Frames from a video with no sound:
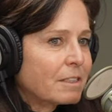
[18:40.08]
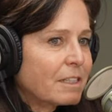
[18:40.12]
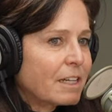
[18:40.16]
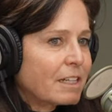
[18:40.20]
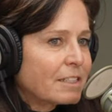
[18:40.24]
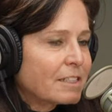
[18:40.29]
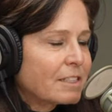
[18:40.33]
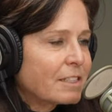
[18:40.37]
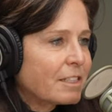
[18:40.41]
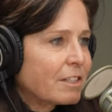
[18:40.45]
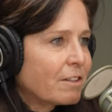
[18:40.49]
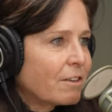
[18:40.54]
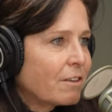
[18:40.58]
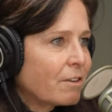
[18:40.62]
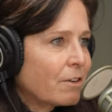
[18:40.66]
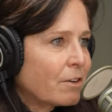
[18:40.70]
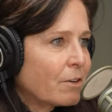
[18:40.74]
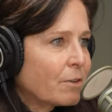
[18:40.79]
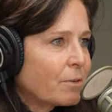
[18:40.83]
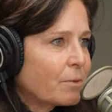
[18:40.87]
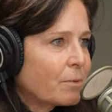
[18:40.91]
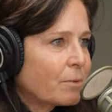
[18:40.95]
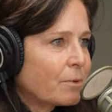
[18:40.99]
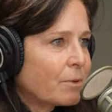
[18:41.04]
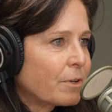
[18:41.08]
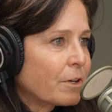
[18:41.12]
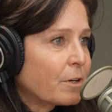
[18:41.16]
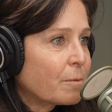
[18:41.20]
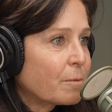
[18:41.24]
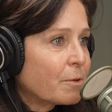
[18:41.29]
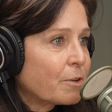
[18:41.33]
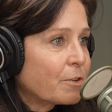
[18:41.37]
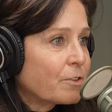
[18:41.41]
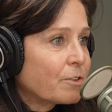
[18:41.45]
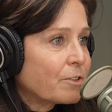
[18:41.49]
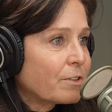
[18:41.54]
SDR through to
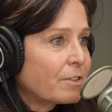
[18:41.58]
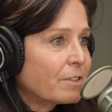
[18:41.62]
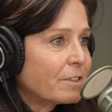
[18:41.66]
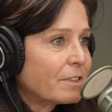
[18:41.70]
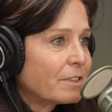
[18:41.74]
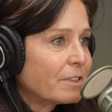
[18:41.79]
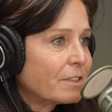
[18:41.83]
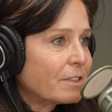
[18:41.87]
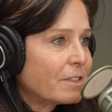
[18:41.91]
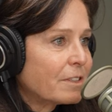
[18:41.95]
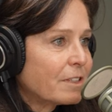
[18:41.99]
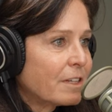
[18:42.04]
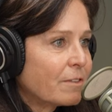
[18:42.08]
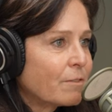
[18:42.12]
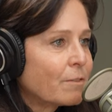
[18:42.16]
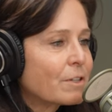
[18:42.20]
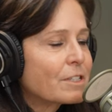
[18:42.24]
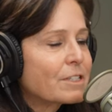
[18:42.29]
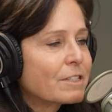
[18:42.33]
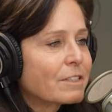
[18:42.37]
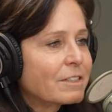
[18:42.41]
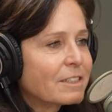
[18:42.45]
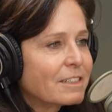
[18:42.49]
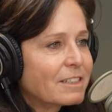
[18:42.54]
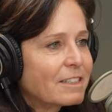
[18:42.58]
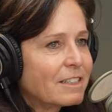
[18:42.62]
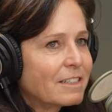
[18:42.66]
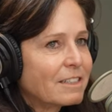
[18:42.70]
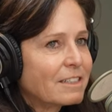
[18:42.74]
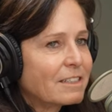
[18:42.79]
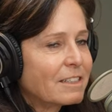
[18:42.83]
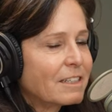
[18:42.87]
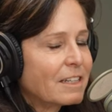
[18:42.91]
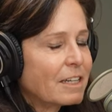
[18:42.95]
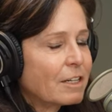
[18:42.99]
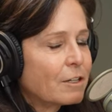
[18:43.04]
commercial and have recently
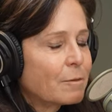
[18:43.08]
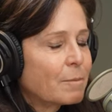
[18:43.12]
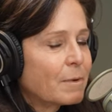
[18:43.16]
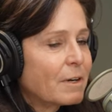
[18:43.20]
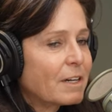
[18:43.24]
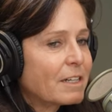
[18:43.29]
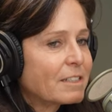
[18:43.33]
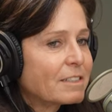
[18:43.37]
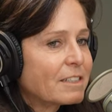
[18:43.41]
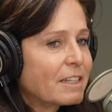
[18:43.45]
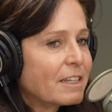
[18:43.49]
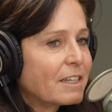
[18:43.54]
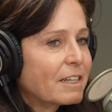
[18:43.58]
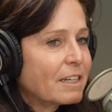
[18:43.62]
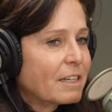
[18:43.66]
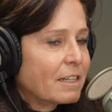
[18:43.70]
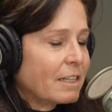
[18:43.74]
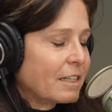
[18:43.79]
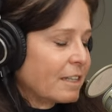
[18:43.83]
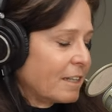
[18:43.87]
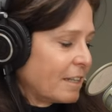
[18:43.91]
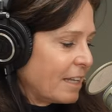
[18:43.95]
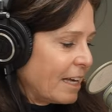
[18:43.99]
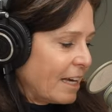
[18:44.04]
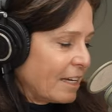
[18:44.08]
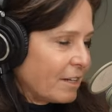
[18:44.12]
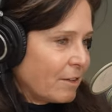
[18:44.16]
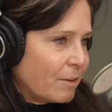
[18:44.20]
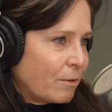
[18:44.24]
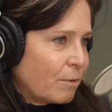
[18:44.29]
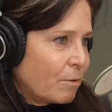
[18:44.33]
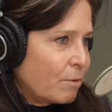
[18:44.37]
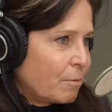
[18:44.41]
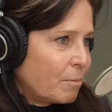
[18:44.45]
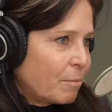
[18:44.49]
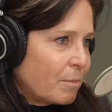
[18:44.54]
done enterprise. And that
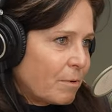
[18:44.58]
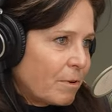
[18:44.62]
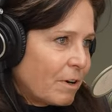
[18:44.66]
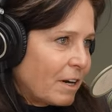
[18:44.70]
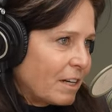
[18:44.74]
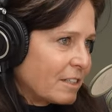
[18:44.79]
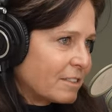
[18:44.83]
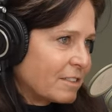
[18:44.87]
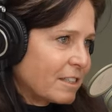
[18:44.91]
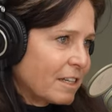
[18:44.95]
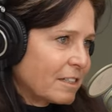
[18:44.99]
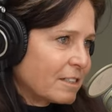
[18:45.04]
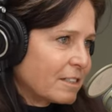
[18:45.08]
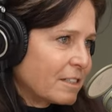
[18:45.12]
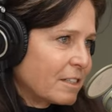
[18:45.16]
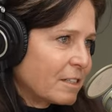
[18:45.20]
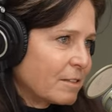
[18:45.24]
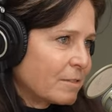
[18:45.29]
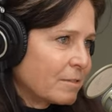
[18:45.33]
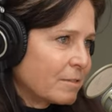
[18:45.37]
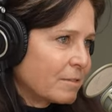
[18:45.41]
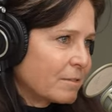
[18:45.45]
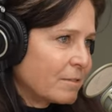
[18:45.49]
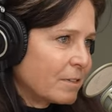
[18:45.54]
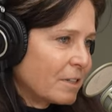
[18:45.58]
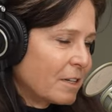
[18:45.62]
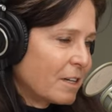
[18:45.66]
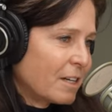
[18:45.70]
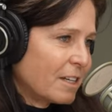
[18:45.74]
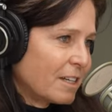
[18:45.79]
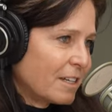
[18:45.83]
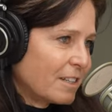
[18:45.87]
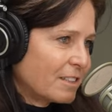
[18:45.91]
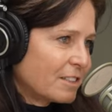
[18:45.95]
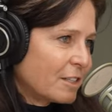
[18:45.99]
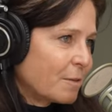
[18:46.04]
whole process of
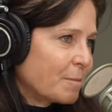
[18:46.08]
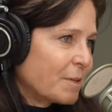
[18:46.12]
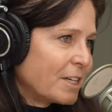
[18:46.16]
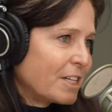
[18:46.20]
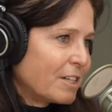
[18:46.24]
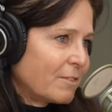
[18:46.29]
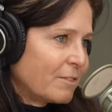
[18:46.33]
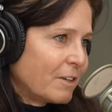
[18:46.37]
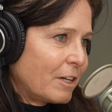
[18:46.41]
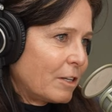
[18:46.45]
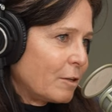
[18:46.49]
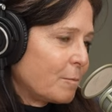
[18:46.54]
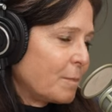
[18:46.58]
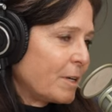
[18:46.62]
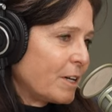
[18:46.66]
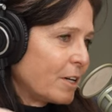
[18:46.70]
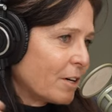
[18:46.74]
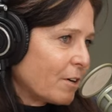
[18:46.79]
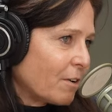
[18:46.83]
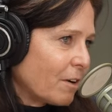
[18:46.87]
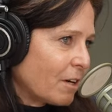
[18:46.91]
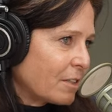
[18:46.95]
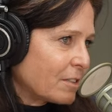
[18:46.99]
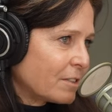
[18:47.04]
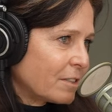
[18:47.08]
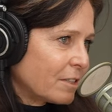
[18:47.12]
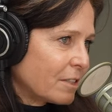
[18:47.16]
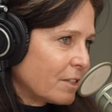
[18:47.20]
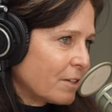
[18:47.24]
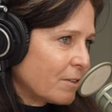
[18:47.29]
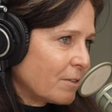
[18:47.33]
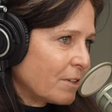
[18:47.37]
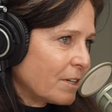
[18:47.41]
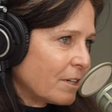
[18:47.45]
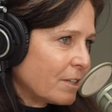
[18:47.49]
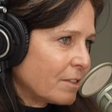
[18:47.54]
somebody developing across their
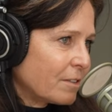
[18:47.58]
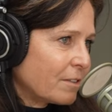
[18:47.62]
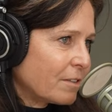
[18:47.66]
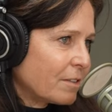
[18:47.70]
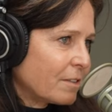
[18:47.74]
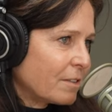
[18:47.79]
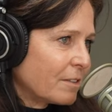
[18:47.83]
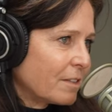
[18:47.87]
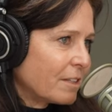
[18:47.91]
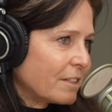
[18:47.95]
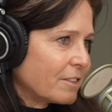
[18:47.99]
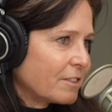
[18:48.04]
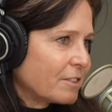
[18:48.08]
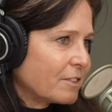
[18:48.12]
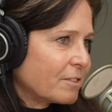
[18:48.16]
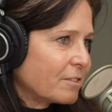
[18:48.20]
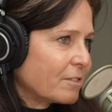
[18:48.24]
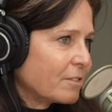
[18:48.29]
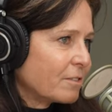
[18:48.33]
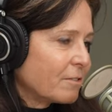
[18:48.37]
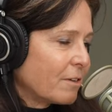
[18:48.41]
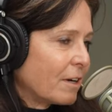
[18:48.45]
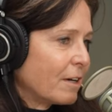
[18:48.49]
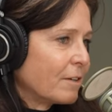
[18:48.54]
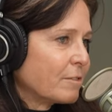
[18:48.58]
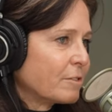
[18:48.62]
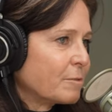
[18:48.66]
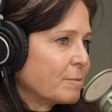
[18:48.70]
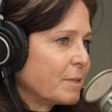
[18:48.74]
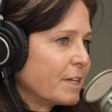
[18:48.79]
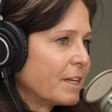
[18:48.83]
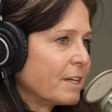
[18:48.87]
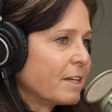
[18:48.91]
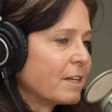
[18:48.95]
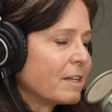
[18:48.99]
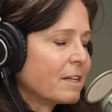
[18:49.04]
career is drives
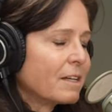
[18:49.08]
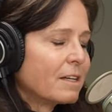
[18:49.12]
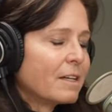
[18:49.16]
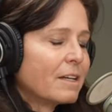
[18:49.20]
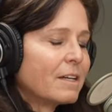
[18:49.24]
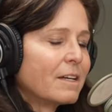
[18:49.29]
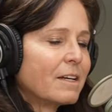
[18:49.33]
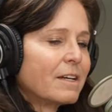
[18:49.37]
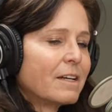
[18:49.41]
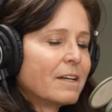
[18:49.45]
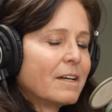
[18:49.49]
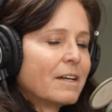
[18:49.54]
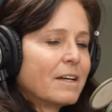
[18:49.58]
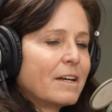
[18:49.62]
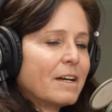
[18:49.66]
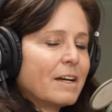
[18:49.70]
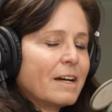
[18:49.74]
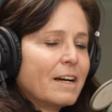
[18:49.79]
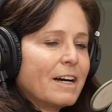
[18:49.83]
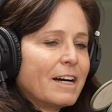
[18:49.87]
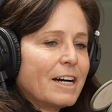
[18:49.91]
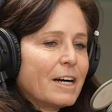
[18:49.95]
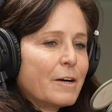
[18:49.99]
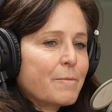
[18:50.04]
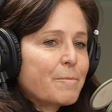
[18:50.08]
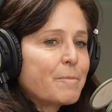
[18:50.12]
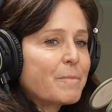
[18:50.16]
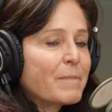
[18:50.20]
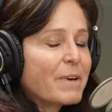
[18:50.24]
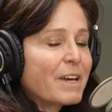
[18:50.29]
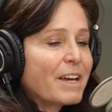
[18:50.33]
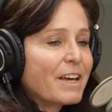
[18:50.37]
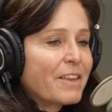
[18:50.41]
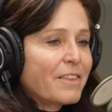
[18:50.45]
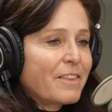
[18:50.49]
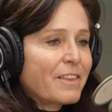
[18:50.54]
me.
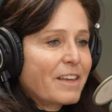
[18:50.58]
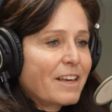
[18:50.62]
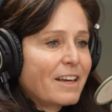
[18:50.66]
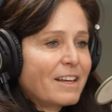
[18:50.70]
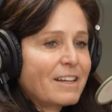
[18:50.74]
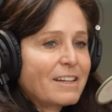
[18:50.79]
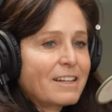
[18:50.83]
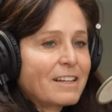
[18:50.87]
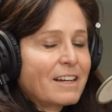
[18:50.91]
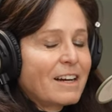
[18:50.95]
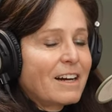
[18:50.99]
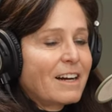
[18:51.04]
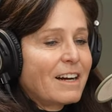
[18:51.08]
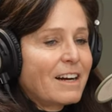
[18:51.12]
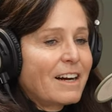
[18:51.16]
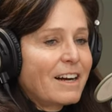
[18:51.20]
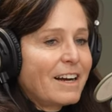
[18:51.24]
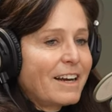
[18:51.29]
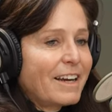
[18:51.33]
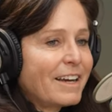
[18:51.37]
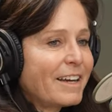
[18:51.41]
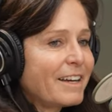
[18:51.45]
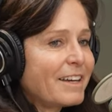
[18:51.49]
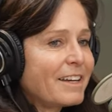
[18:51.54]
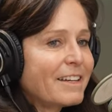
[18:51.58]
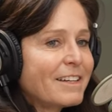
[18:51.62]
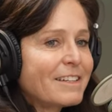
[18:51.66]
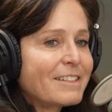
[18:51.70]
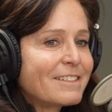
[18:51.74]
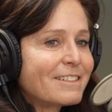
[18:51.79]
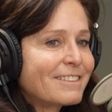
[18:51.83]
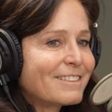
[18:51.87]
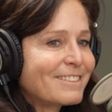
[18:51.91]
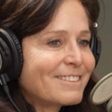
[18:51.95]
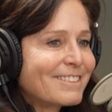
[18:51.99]
Um, and then I